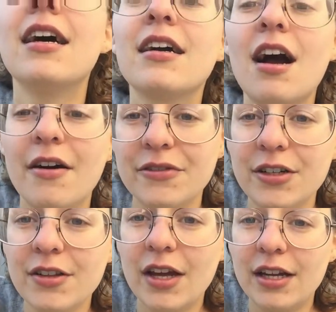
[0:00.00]

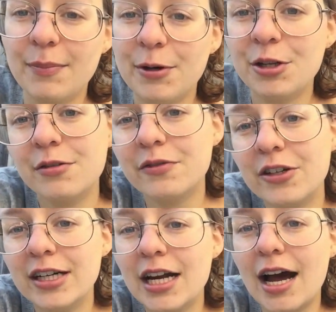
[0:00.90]
cover that I put over
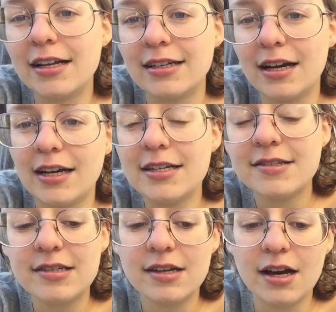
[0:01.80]
it at
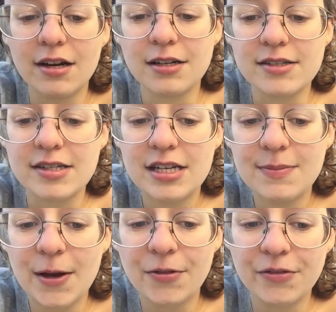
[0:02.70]
night to
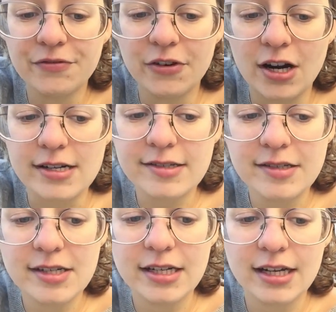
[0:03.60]
keep out the
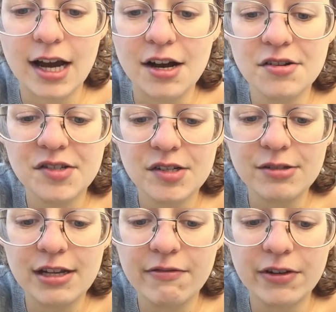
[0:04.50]
frost. I also
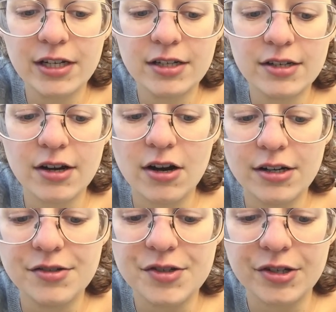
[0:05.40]
leave it
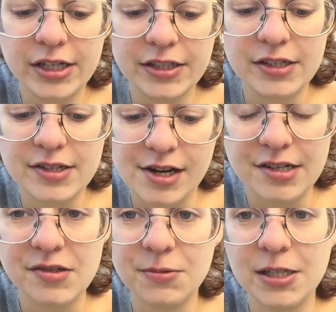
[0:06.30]
on during the
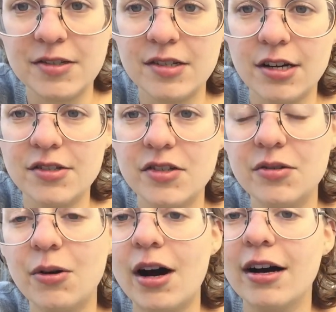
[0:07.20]
days when it's not
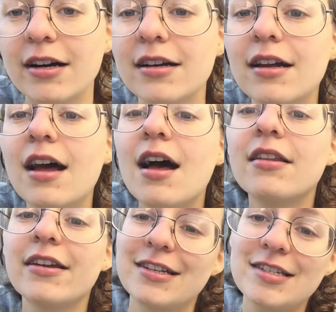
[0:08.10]
too hot.
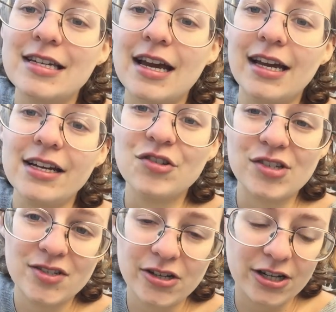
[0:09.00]
Like today, I
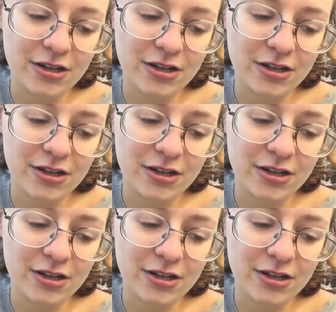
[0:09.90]
just took